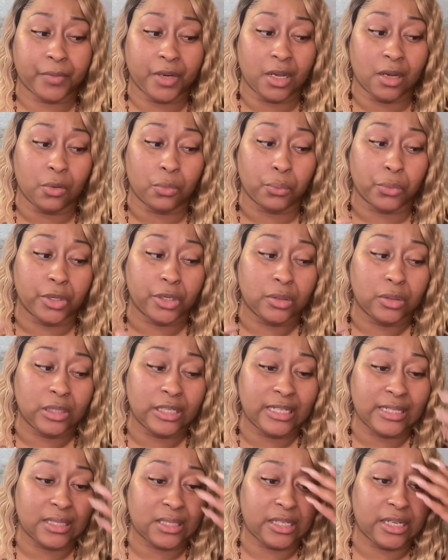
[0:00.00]
a
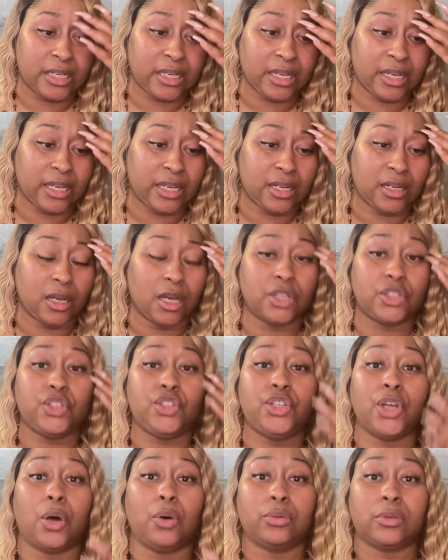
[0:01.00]
realistic and
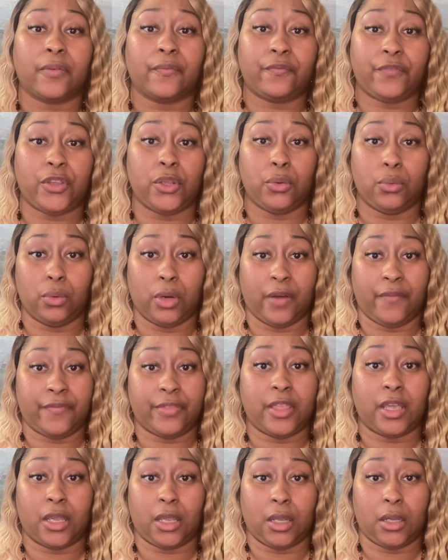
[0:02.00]
adult view of
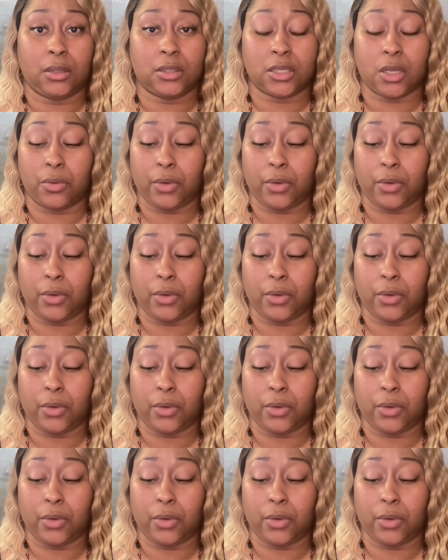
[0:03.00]
things.